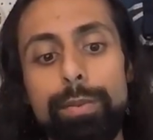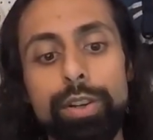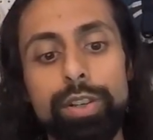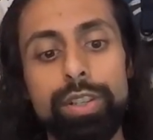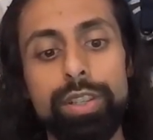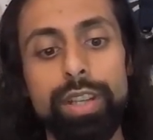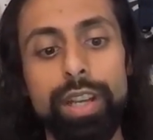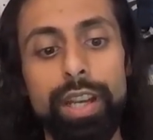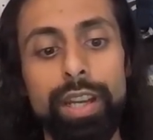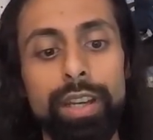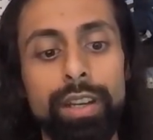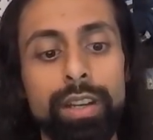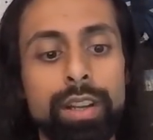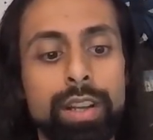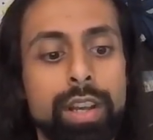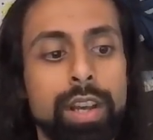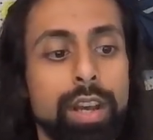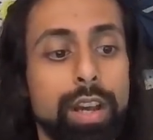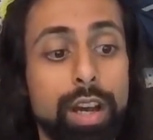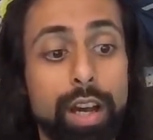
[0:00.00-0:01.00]
skate,
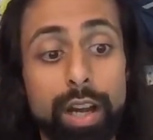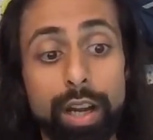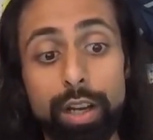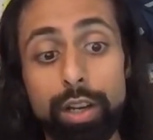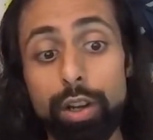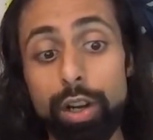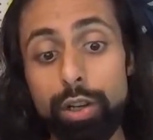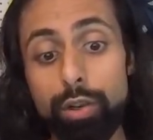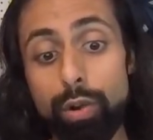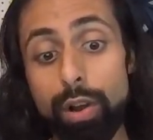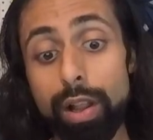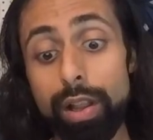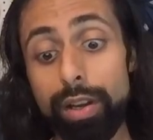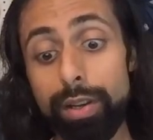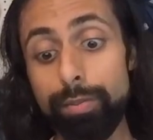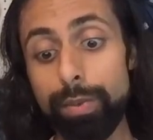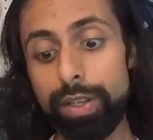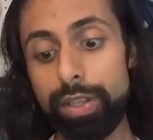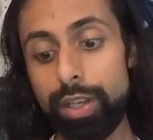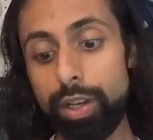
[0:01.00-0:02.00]
good quality
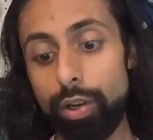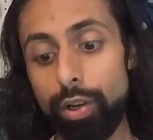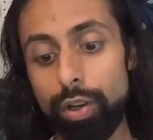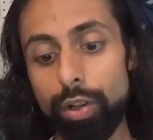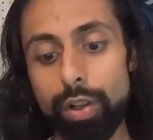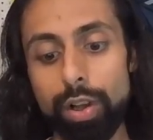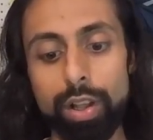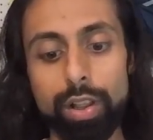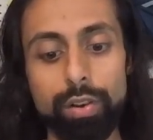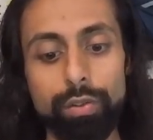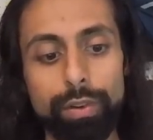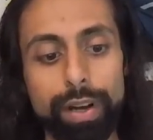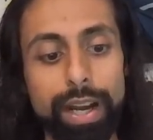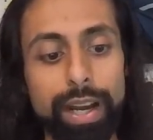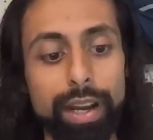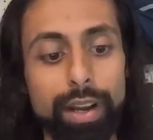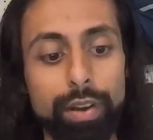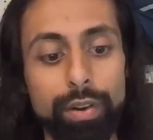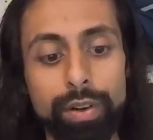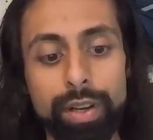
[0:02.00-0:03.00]
material all
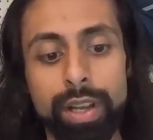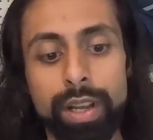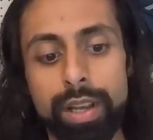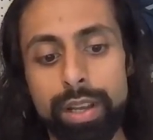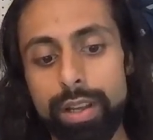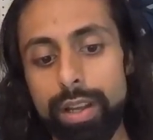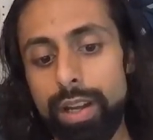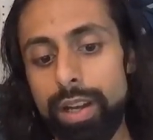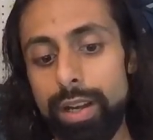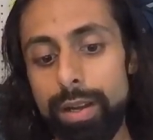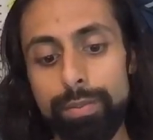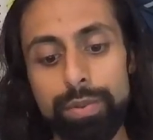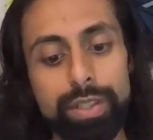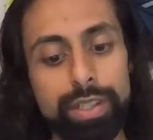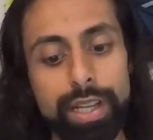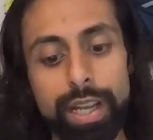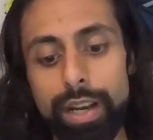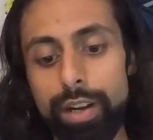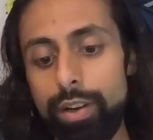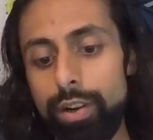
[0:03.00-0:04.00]
around,
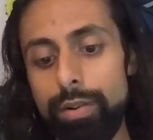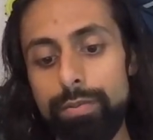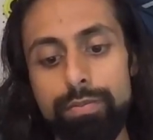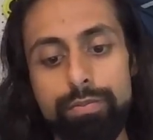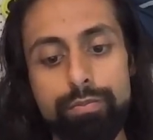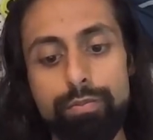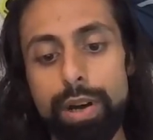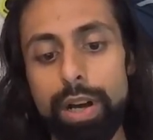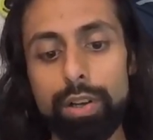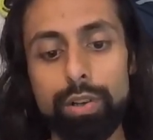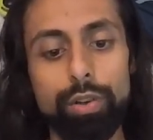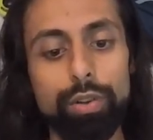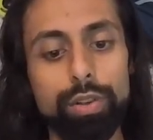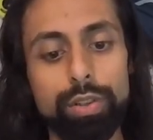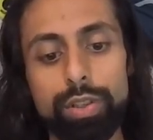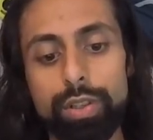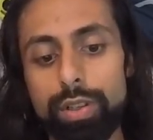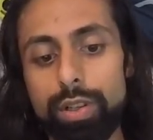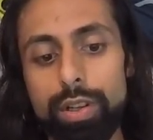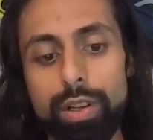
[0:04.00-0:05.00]
standard buckles
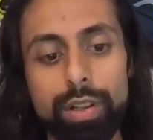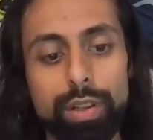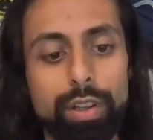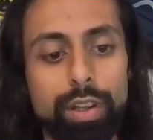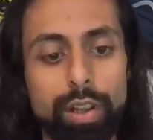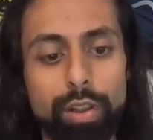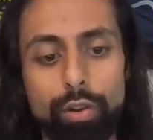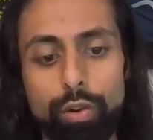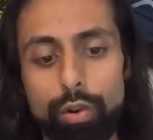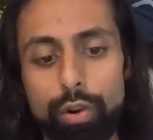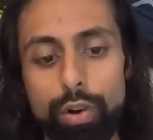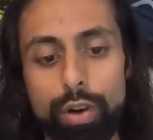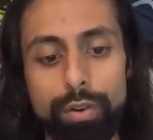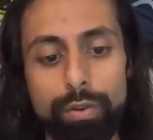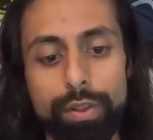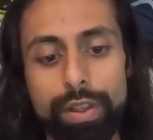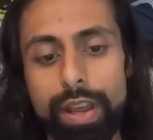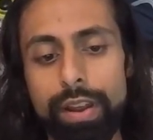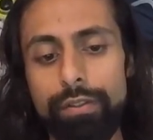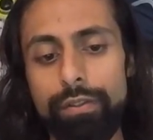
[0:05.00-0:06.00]
galore
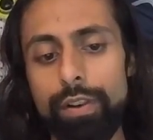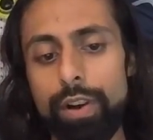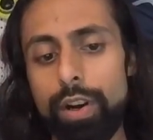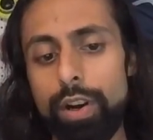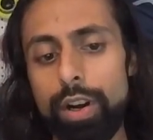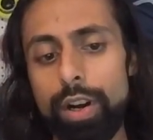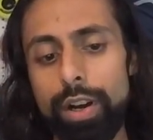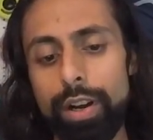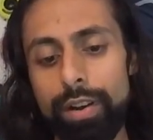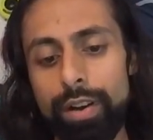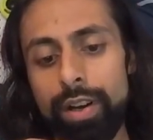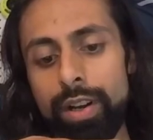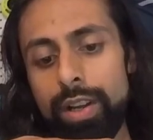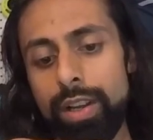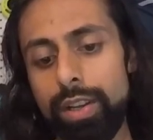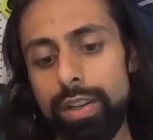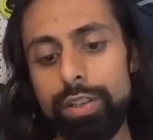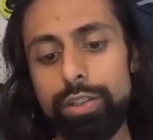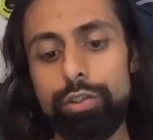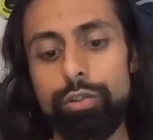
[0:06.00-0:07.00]
with FR,
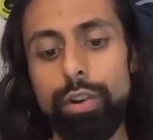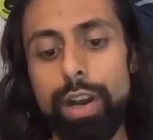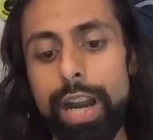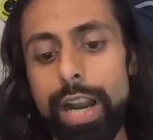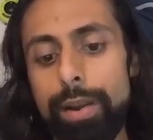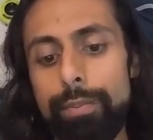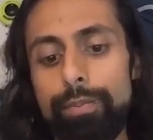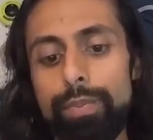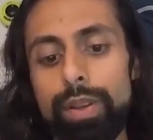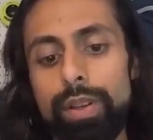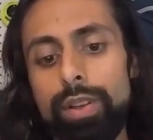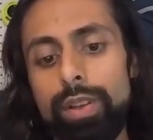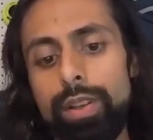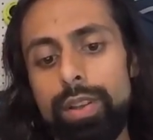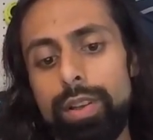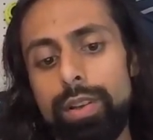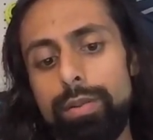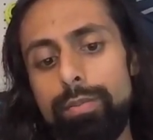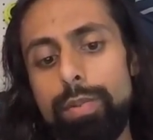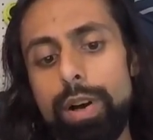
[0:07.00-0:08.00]
strap,
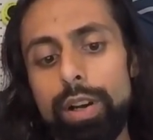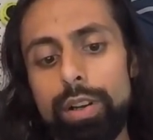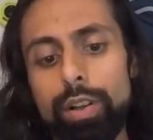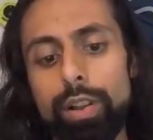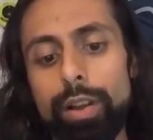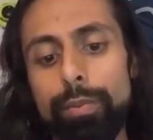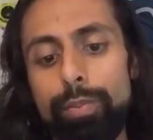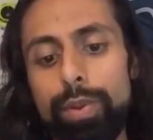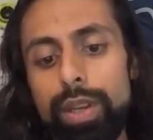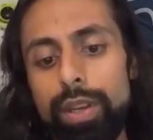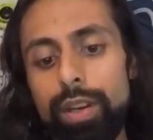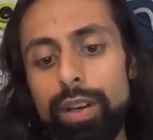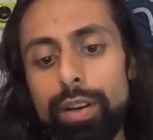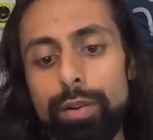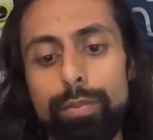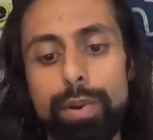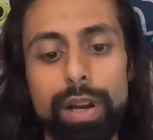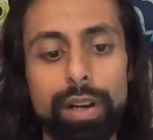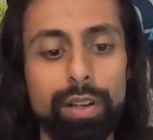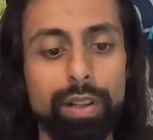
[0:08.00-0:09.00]
buckle up
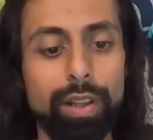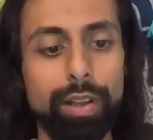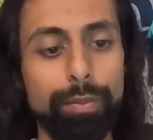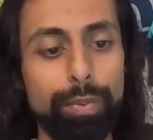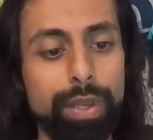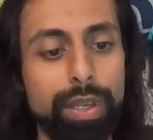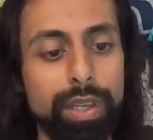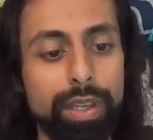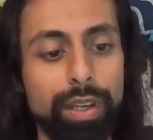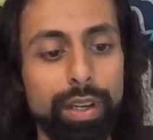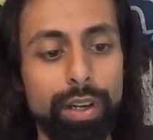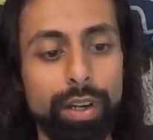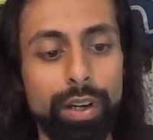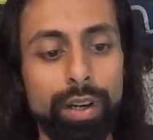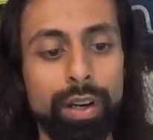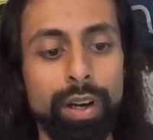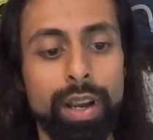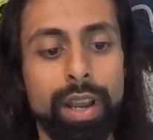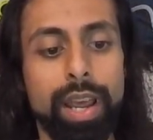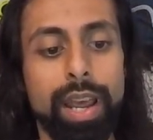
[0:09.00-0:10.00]
here,
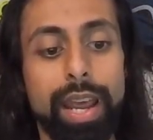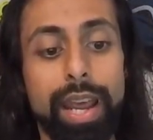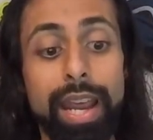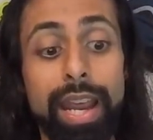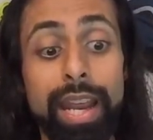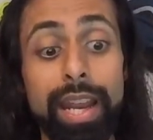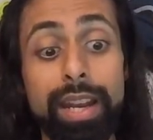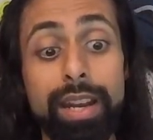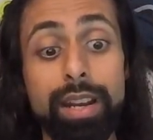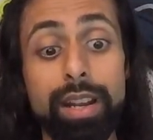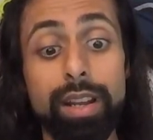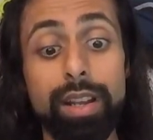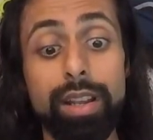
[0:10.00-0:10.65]
and